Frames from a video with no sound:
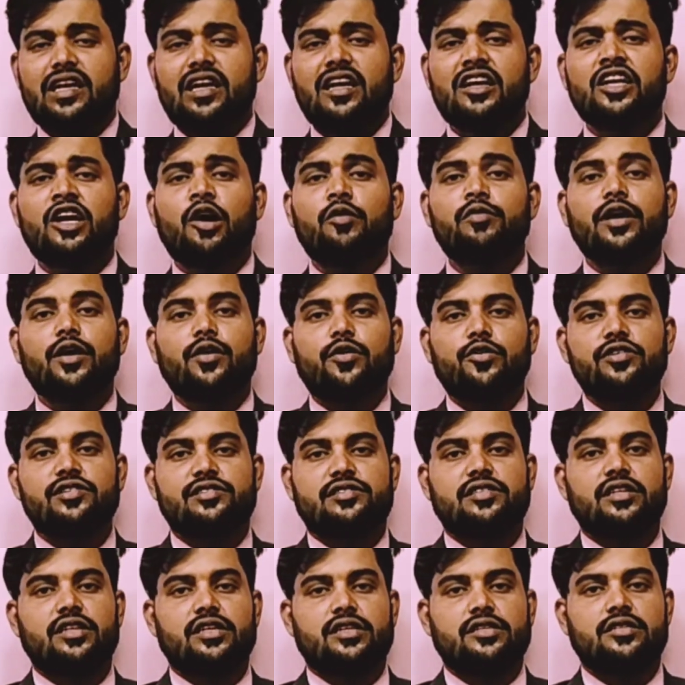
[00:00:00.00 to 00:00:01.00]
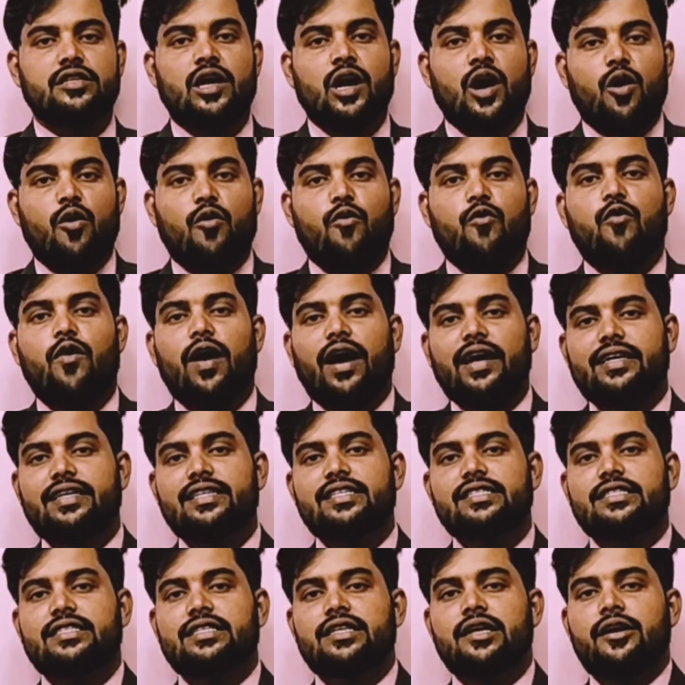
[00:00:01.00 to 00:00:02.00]
Now the question is, what
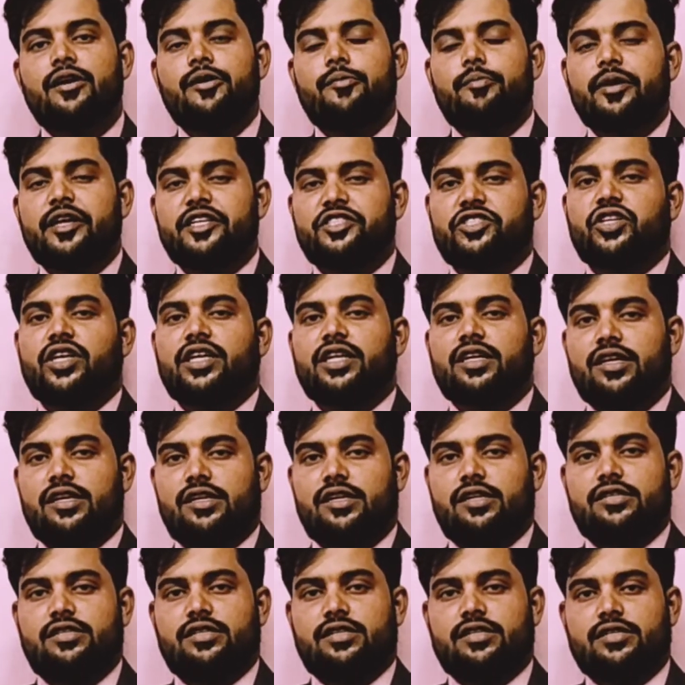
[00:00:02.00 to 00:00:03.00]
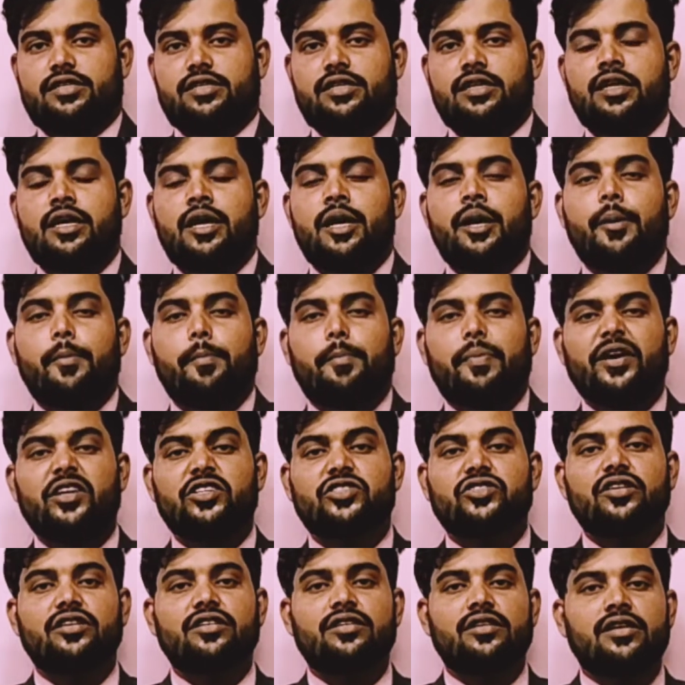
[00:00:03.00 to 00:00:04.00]
is Pestel analysis?
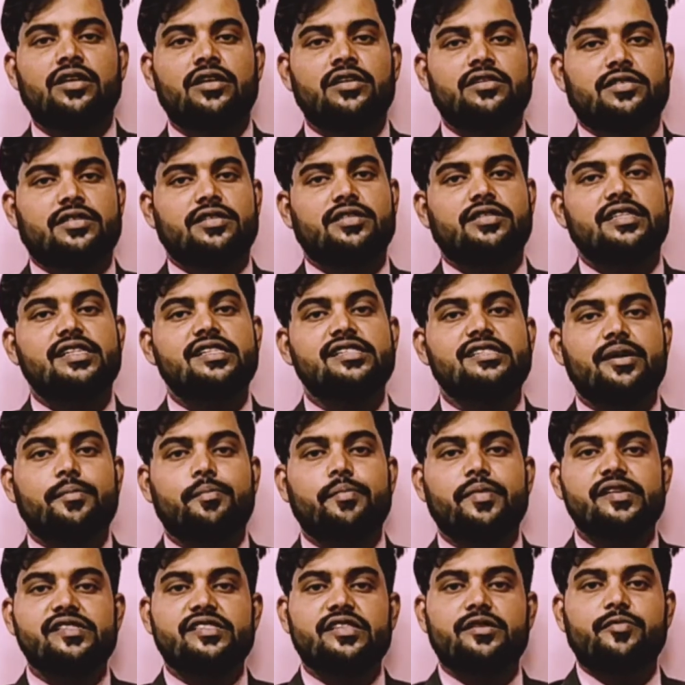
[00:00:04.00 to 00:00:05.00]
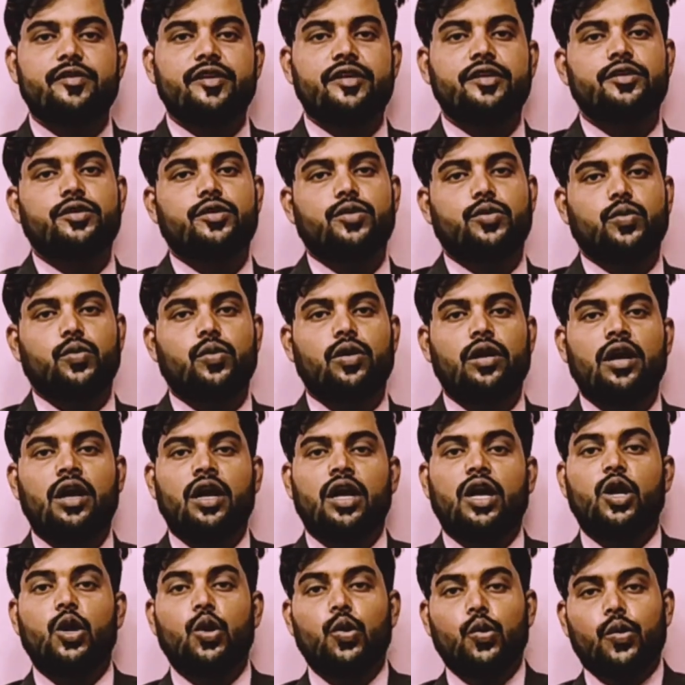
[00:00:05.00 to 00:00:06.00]
Pestel analysis is a measurement tool
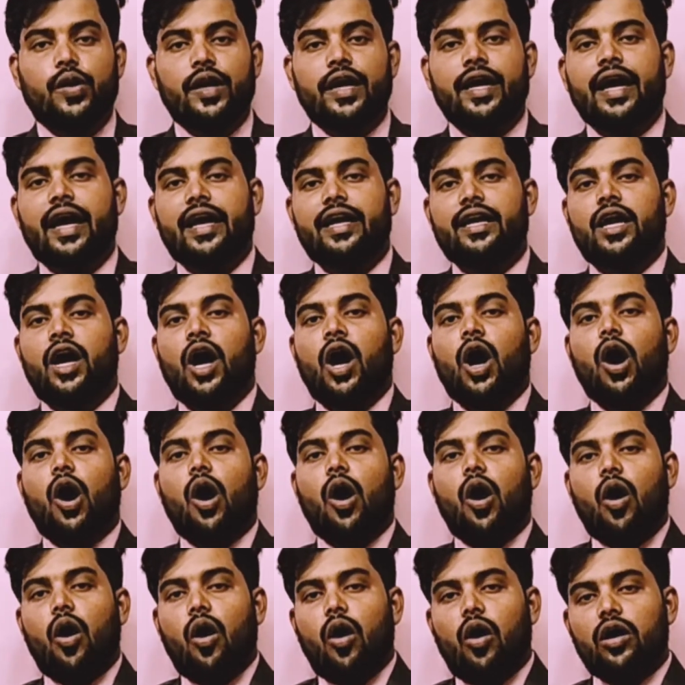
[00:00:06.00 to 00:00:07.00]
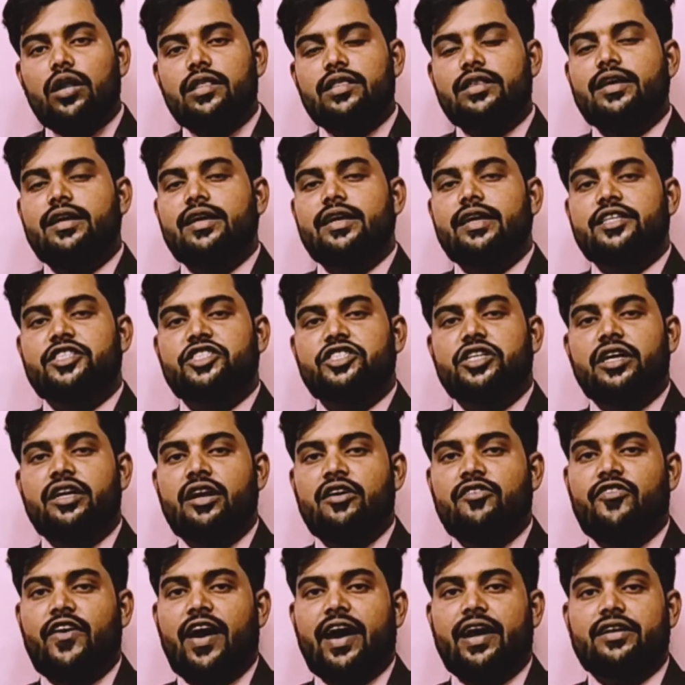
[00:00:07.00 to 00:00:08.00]
looking at all the external
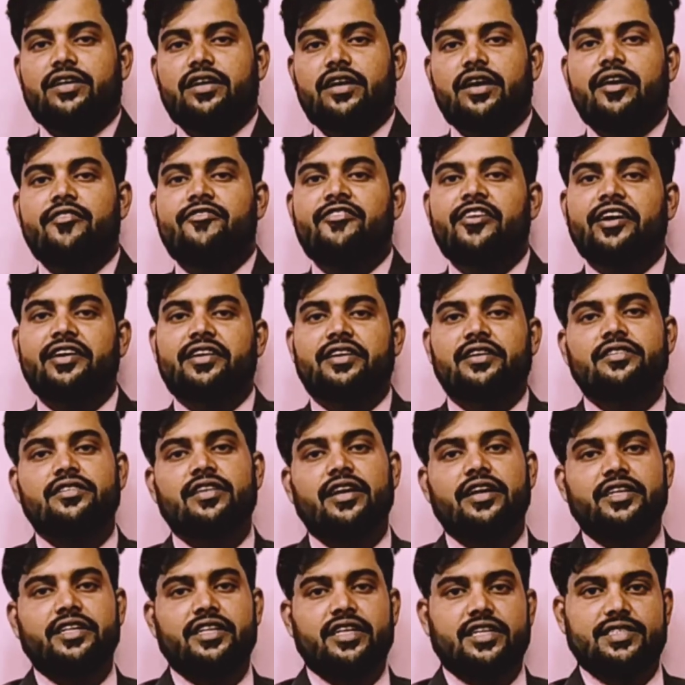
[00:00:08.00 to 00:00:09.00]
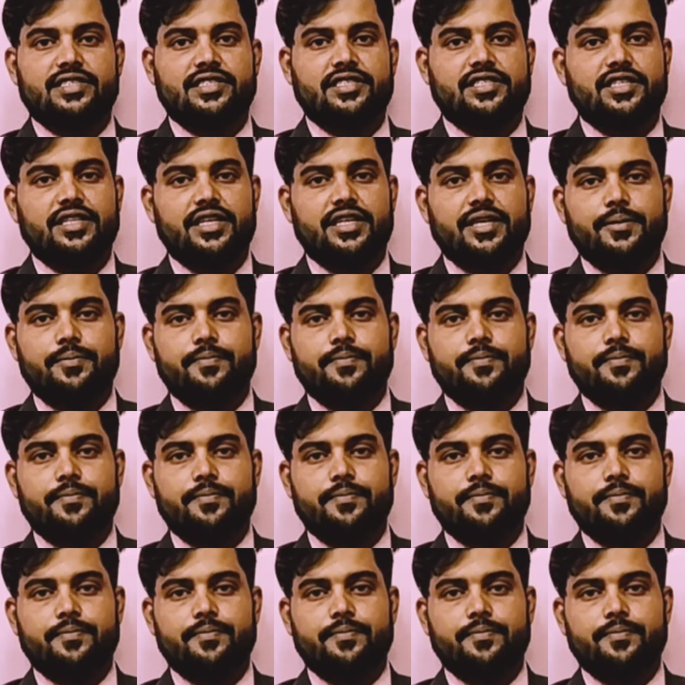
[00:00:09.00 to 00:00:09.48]
factors affecting the industry.